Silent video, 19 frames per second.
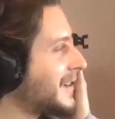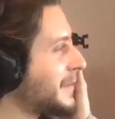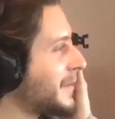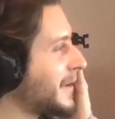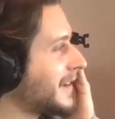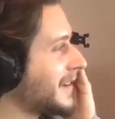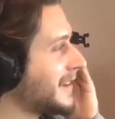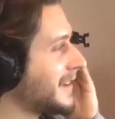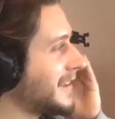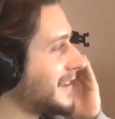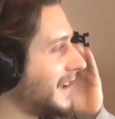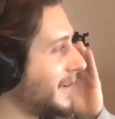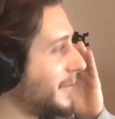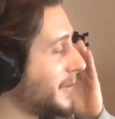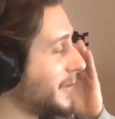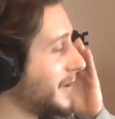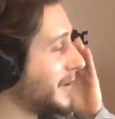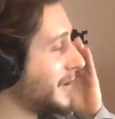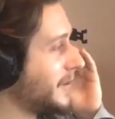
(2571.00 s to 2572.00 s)
apparently,
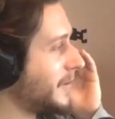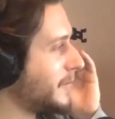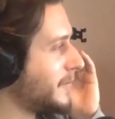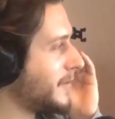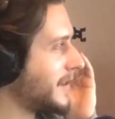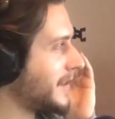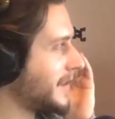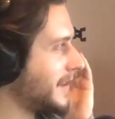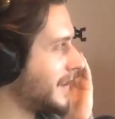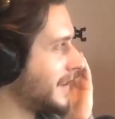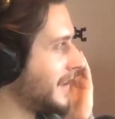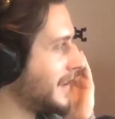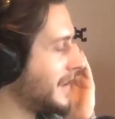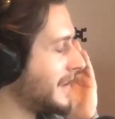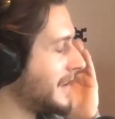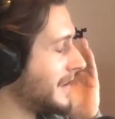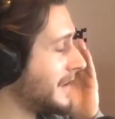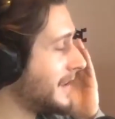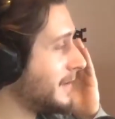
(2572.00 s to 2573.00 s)
we didn't know, but
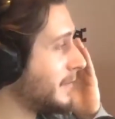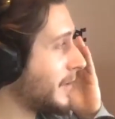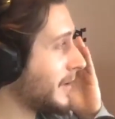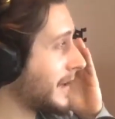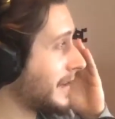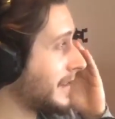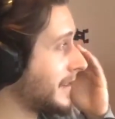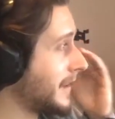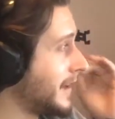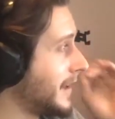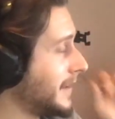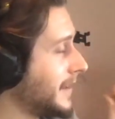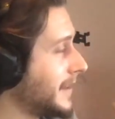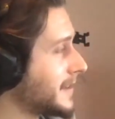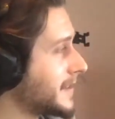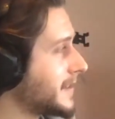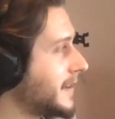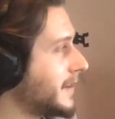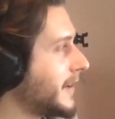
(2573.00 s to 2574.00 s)
he worked at
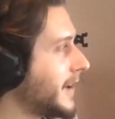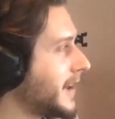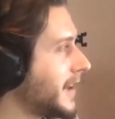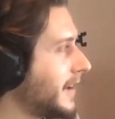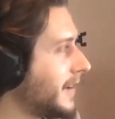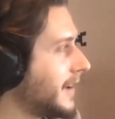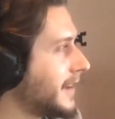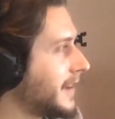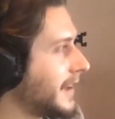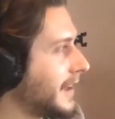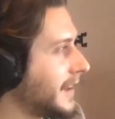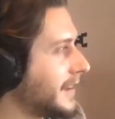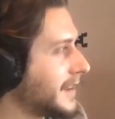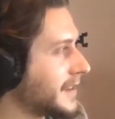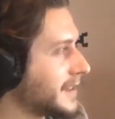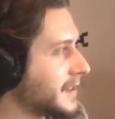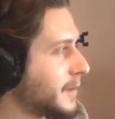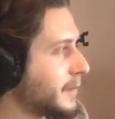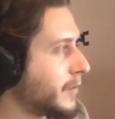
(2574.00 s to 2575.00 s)
Tesla right now, and
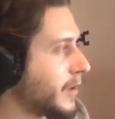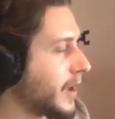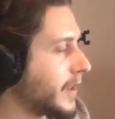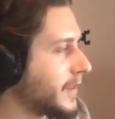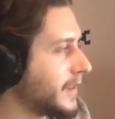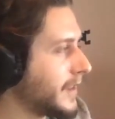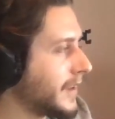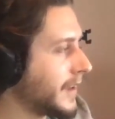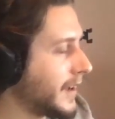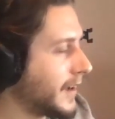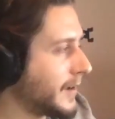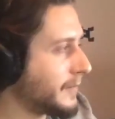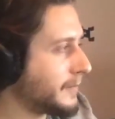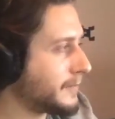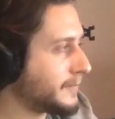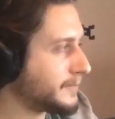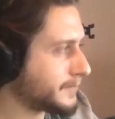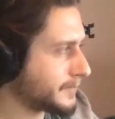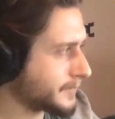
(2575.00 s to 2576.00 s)
Tesla brought
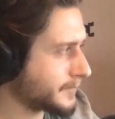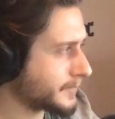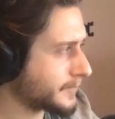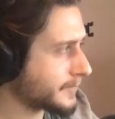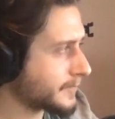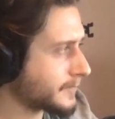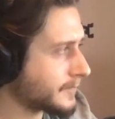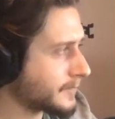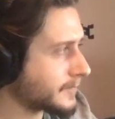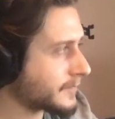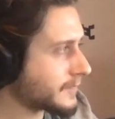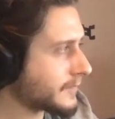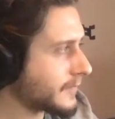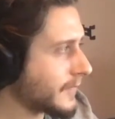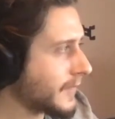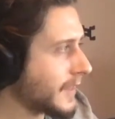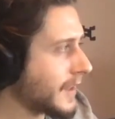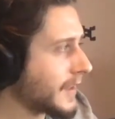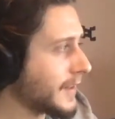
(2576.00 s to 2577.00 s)
the
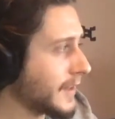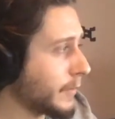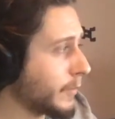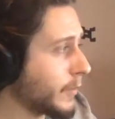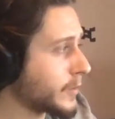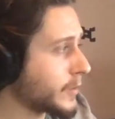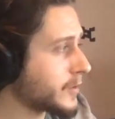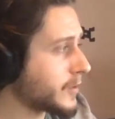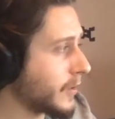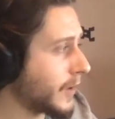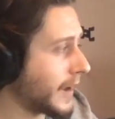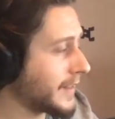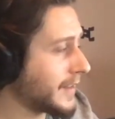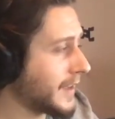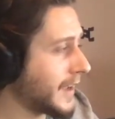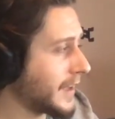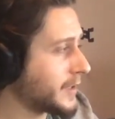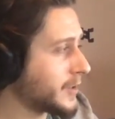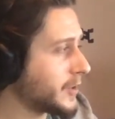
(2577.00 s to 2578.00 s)
Roadster at
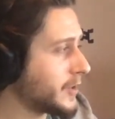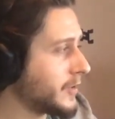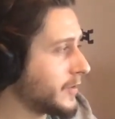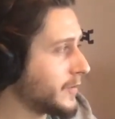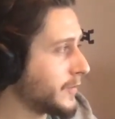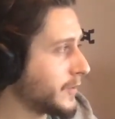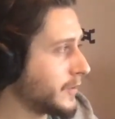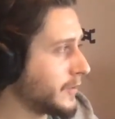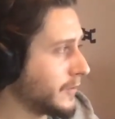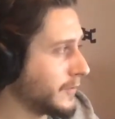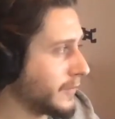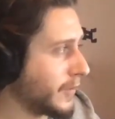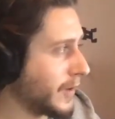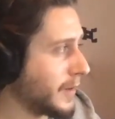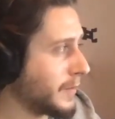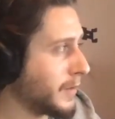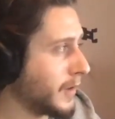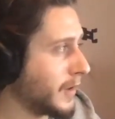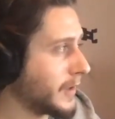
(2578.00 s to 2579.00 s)
the HQ
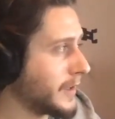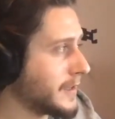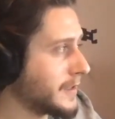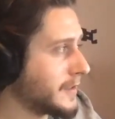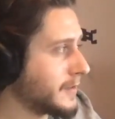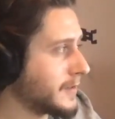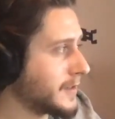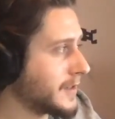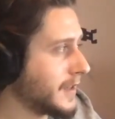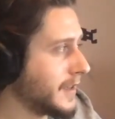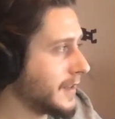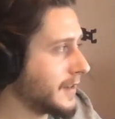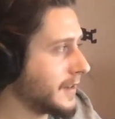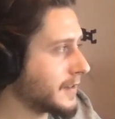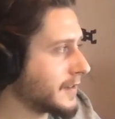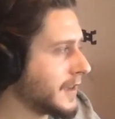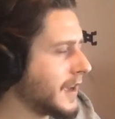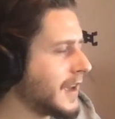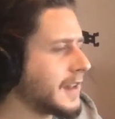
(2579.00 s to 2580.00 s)
for employees to see it
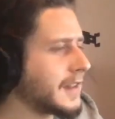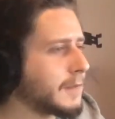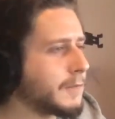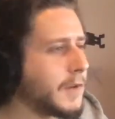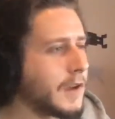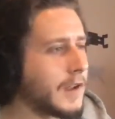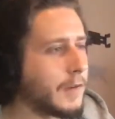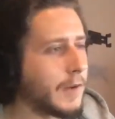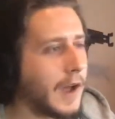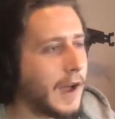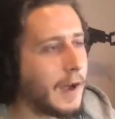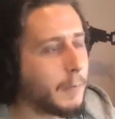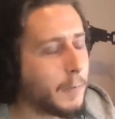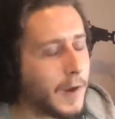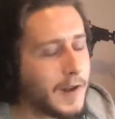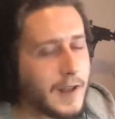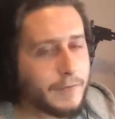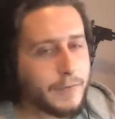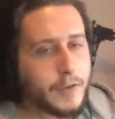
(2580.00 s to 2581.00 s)
because
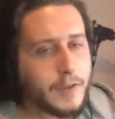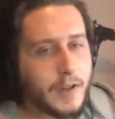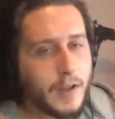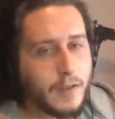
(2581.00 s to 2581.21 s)
right after the